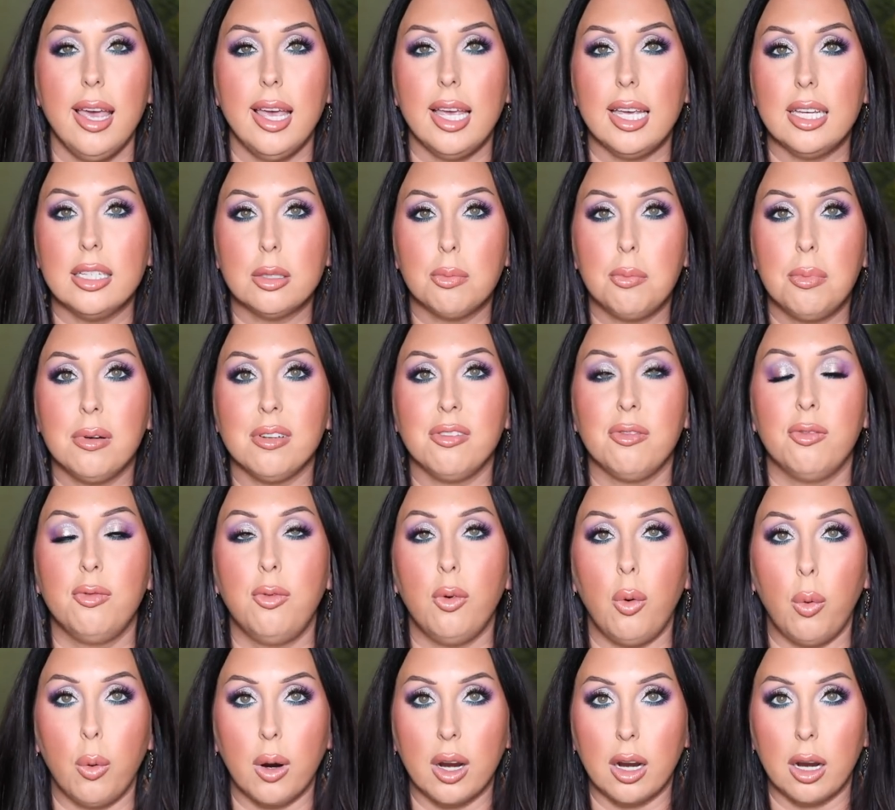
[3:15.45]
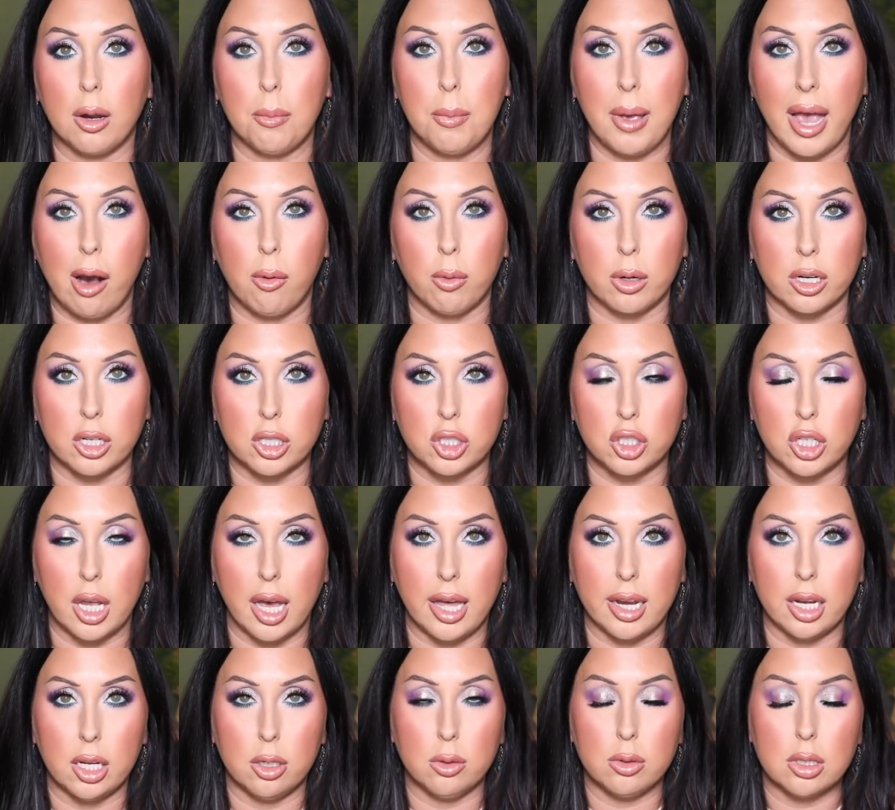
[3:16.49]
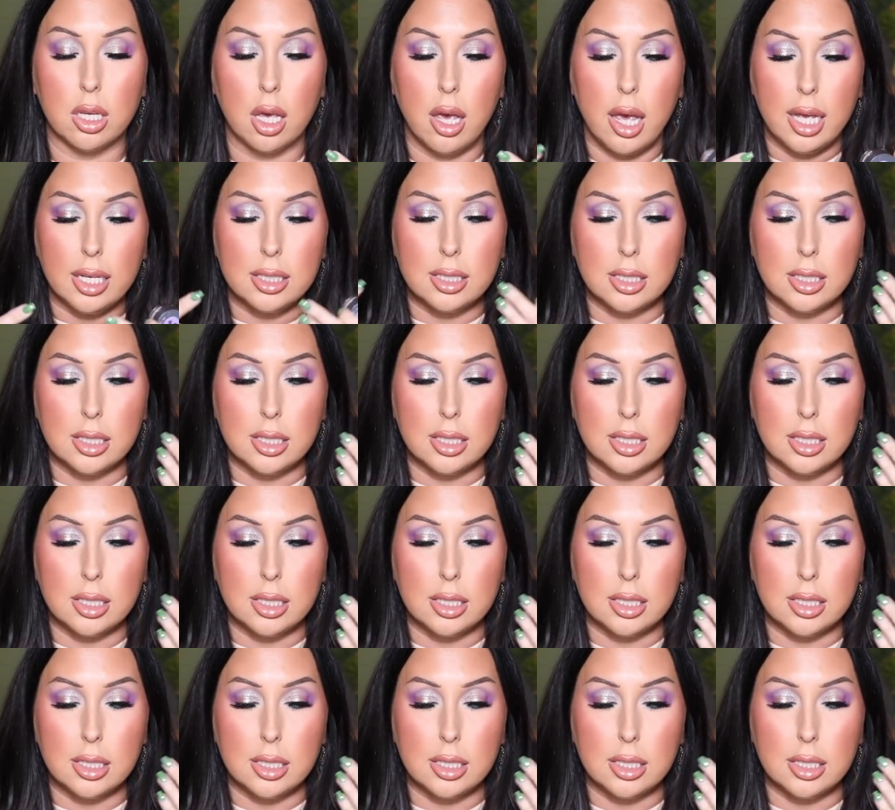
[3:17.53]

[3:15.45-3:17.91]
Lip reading: is before powder shadows.